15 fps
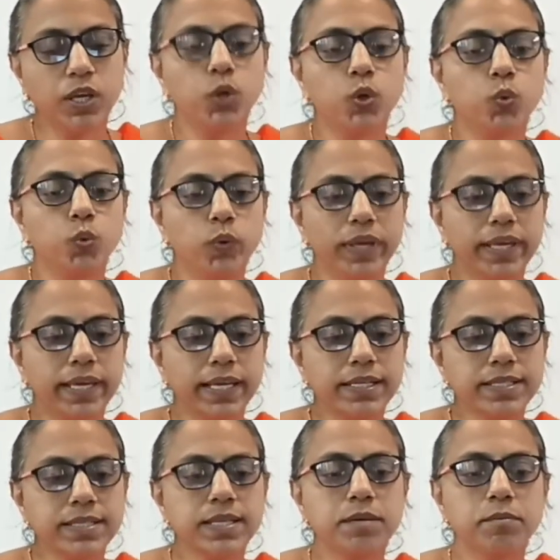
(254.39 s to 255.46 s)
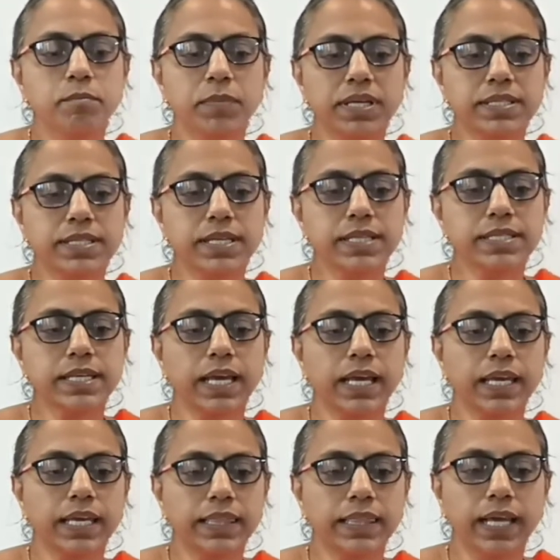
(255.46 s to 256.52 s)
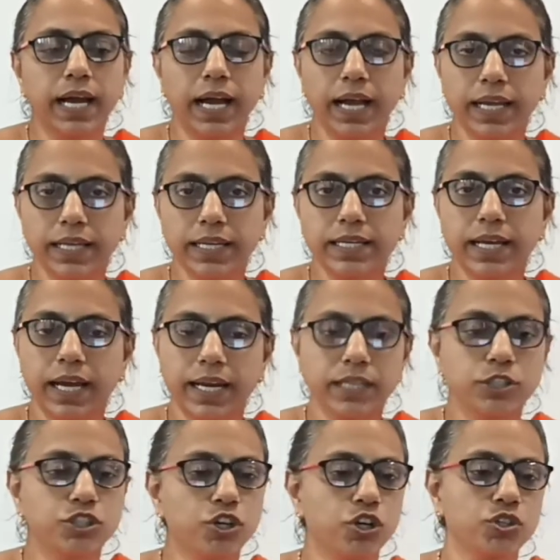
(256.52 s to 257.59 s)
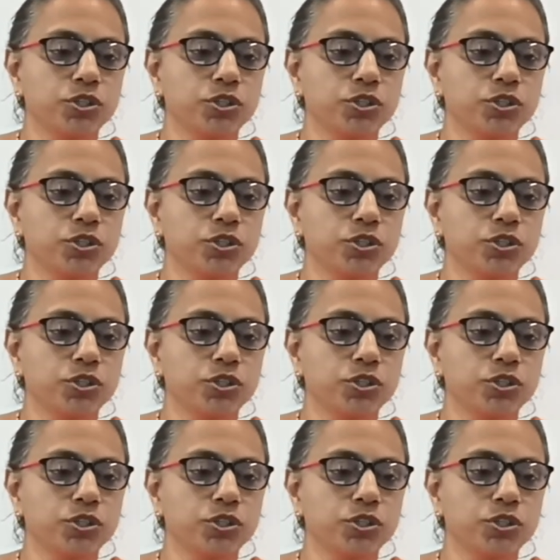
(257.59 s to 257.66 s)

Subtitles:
weakens muscles in the eyelid and throat.